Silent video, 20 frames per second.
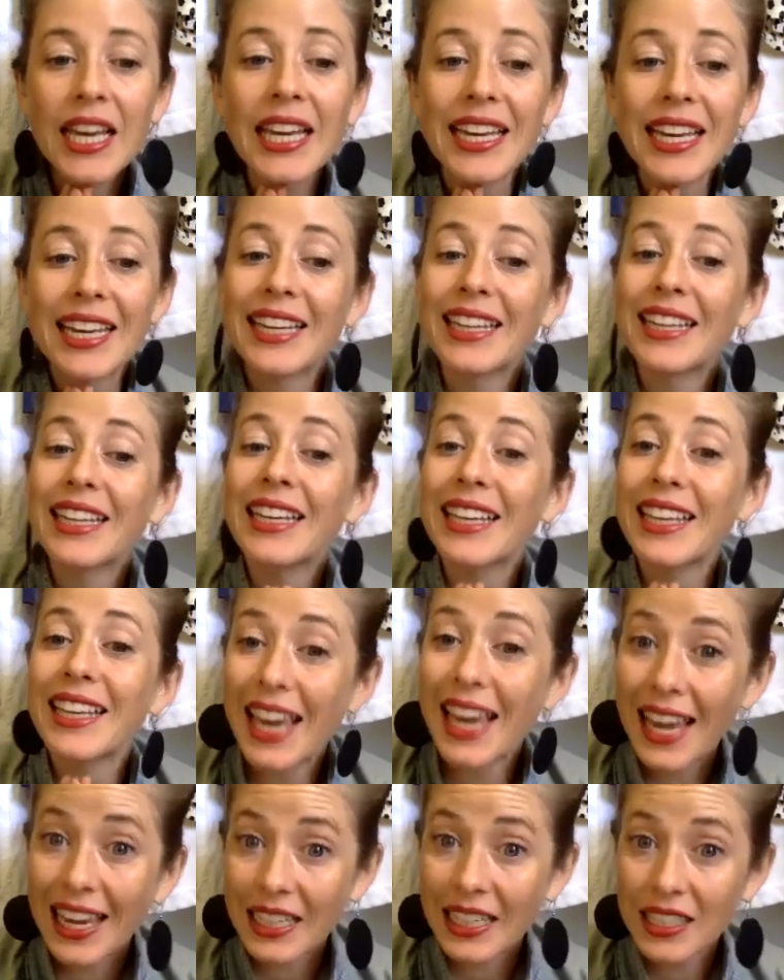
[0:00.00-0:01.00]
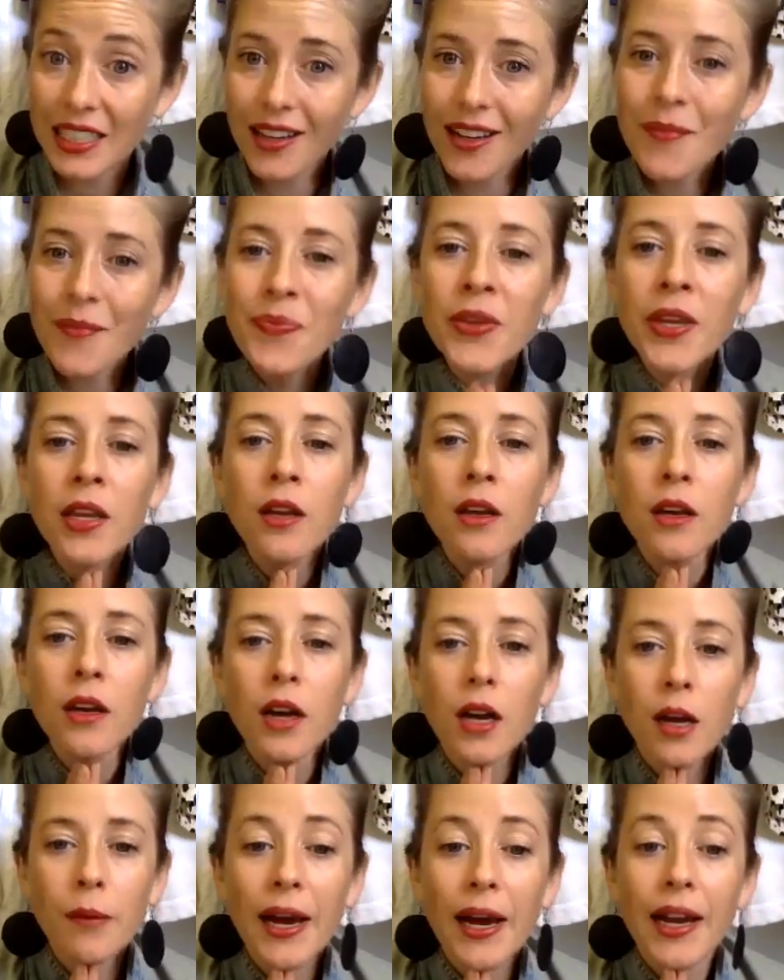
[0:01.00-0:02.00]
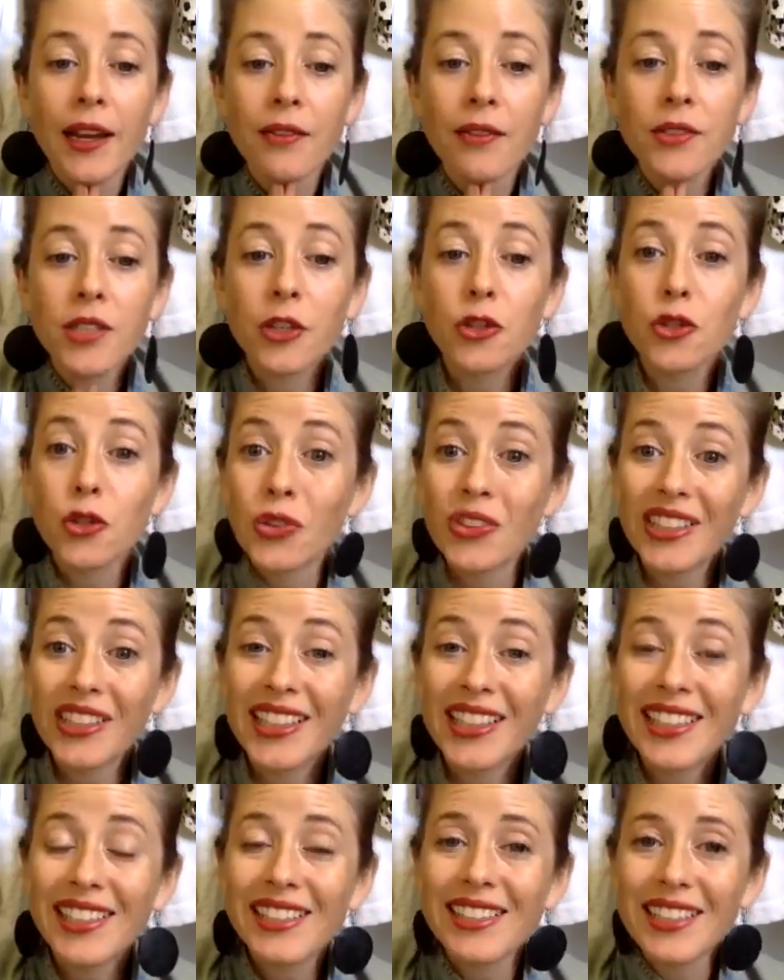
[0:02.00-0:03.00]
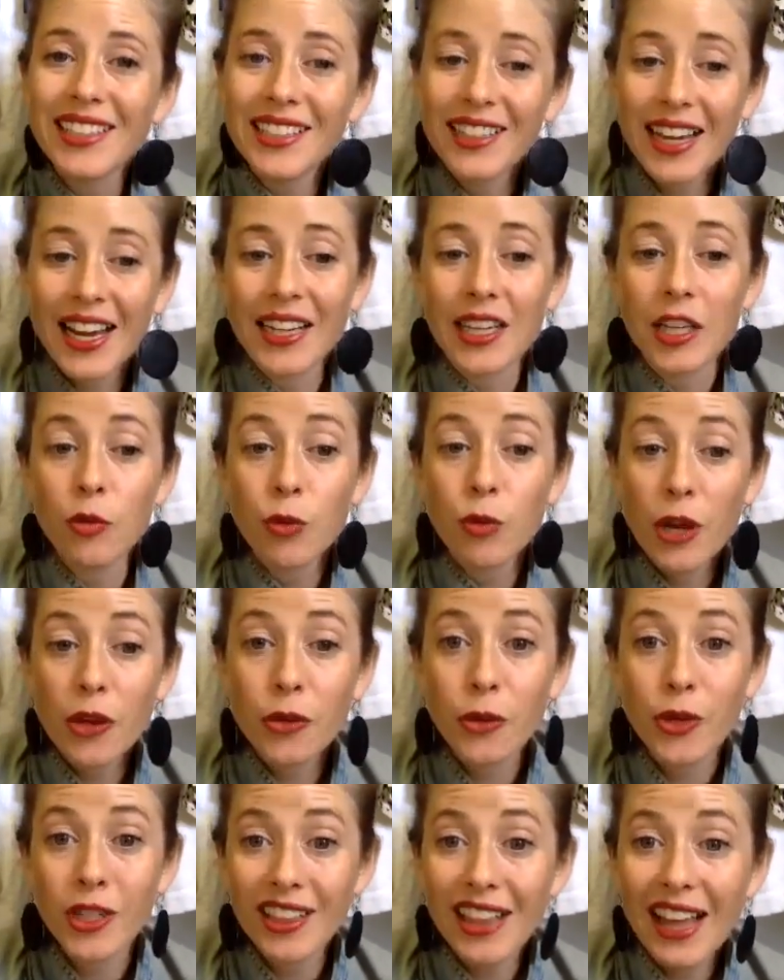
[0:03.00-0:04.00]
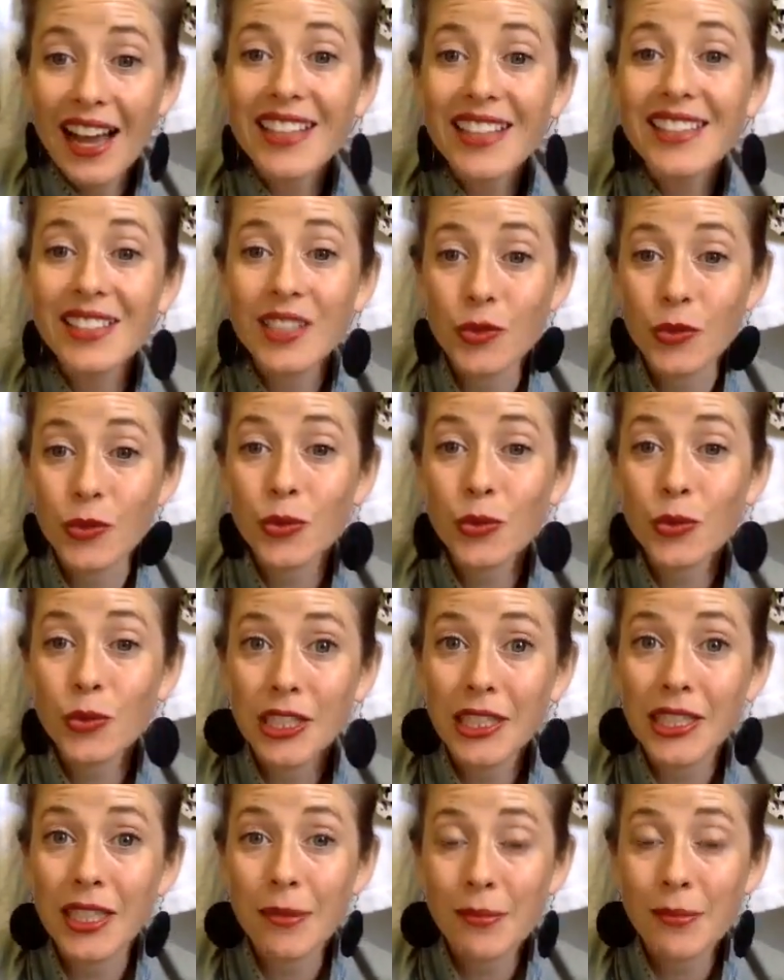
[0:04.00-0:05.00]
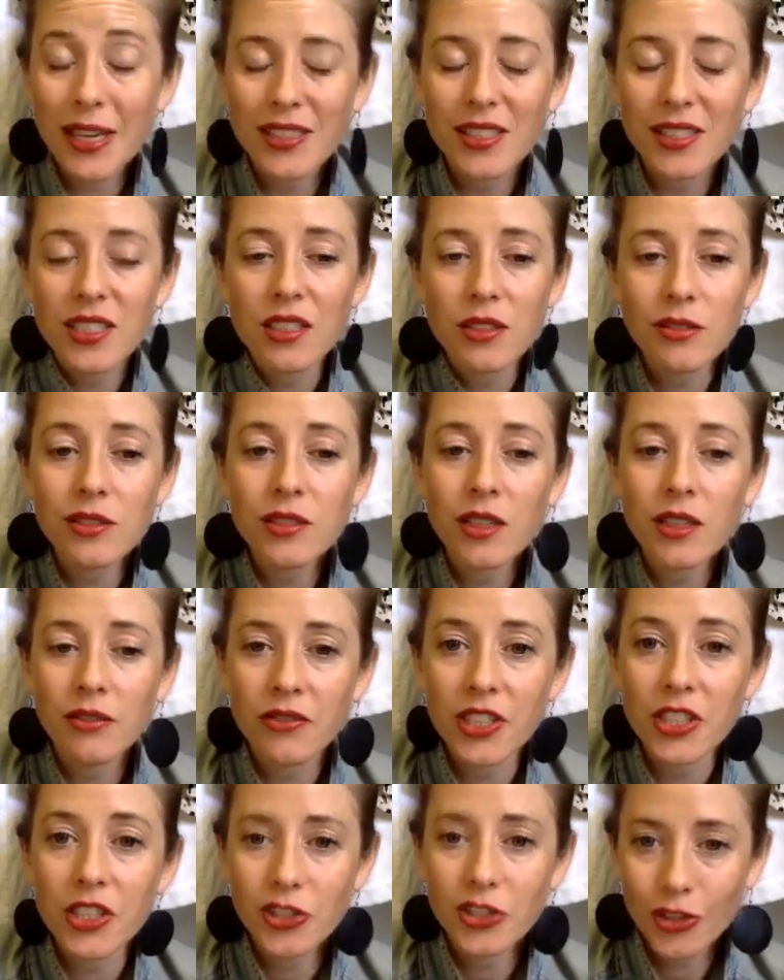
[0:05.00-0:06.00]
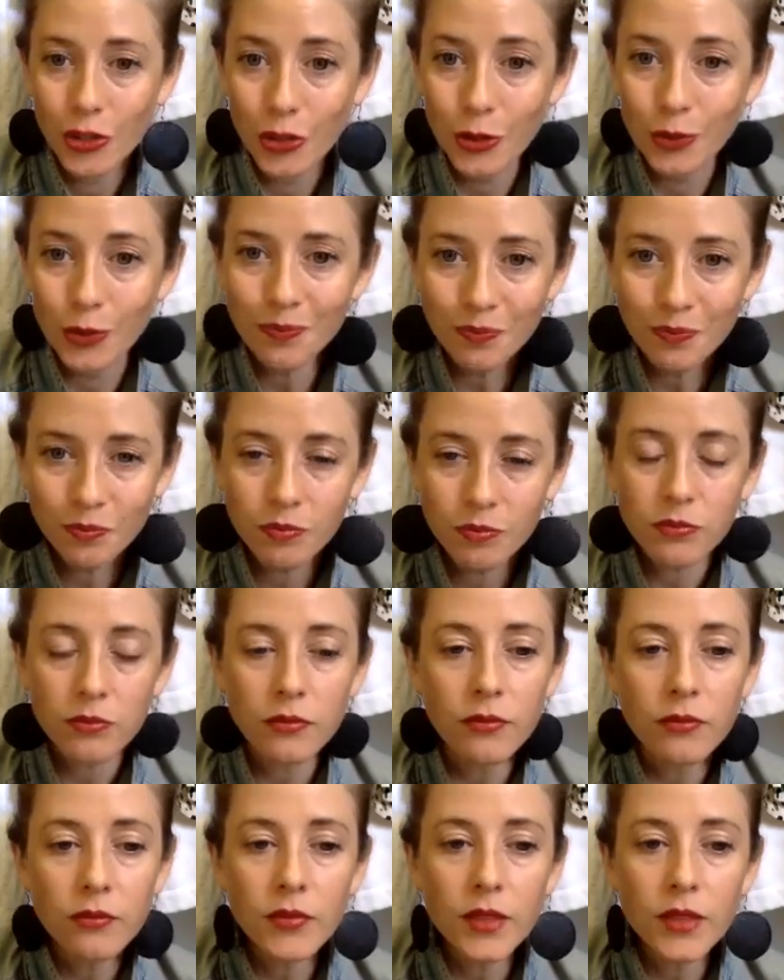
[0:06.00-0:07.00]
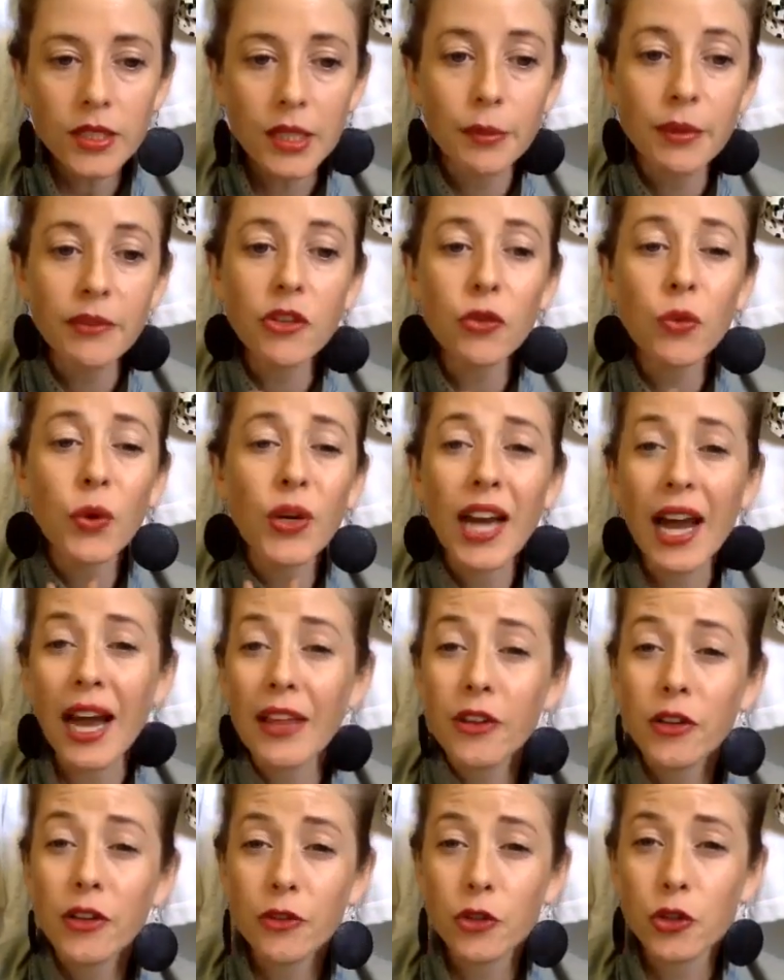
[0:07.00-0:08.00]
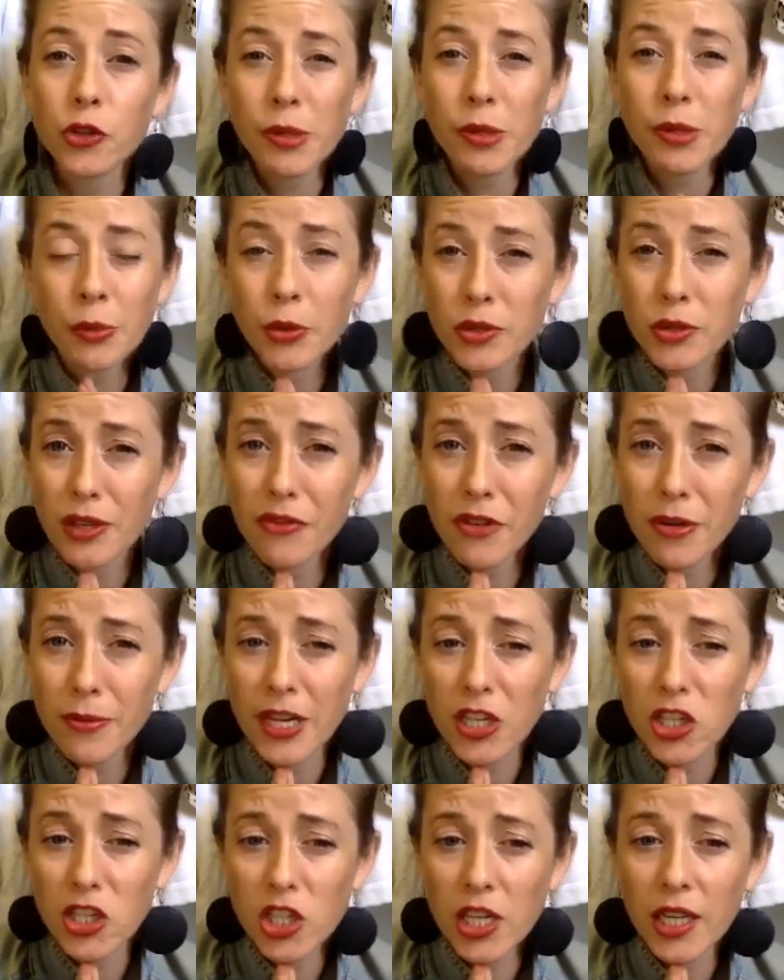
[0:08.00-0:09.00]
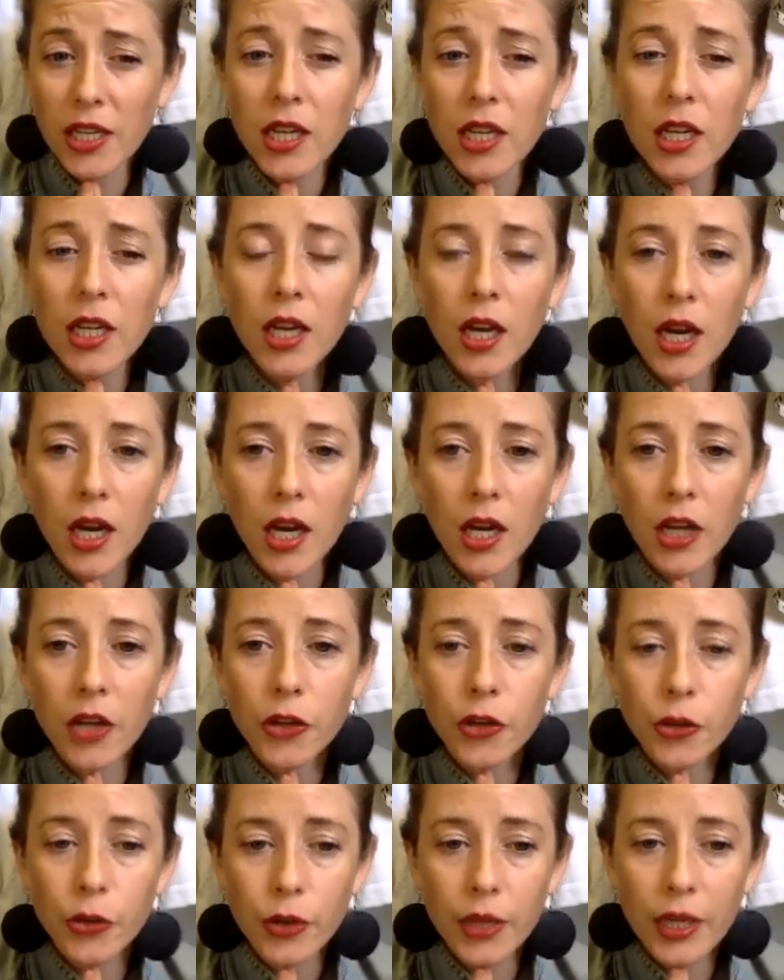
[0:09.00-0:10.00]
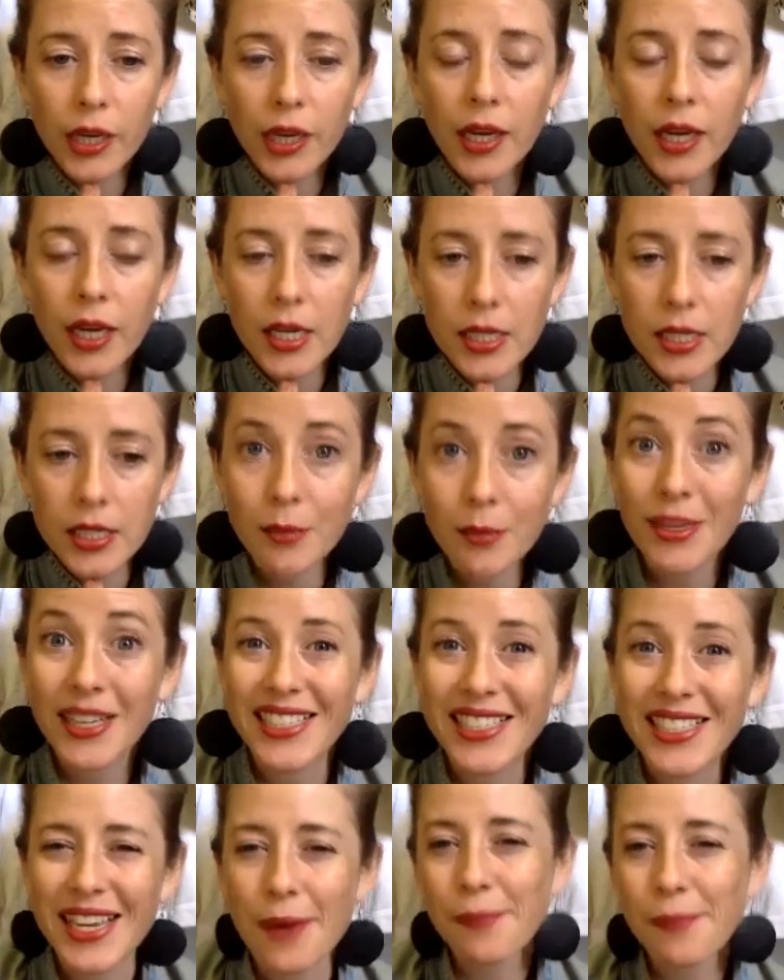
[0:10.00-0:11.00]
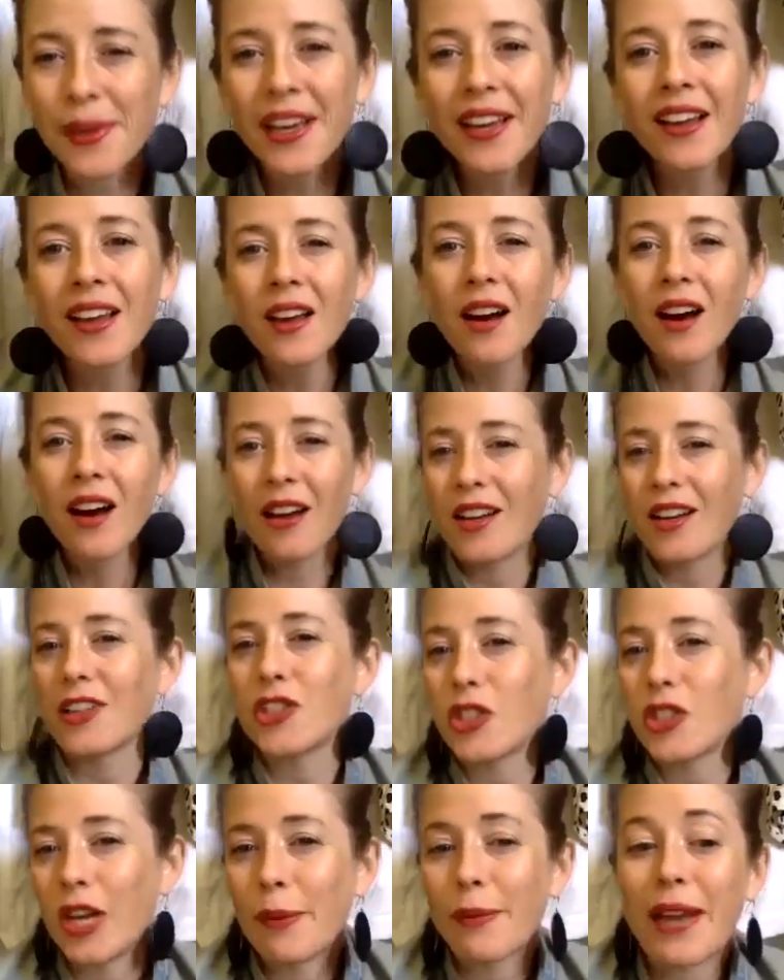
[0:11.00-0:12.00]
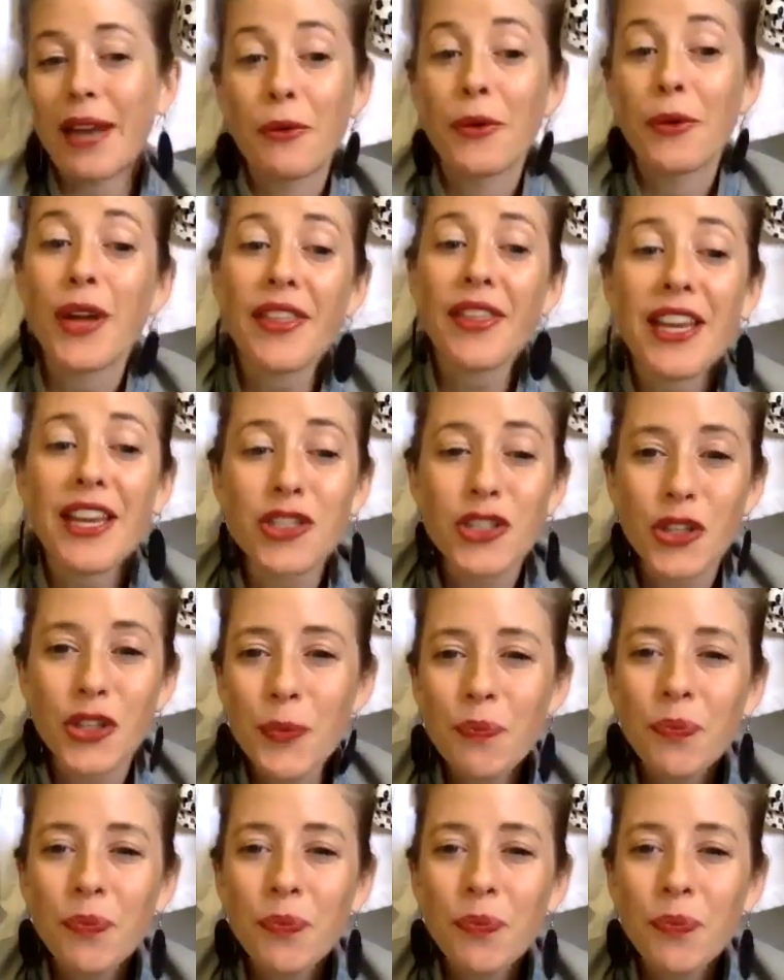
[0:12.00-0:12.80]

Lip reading: in Canada. I have done Jolene's guided breathwork class, and it was really amazing. It was done via Zoom. And if you want either of those people's information, you can send me a DM on Instagram and I will get that to you.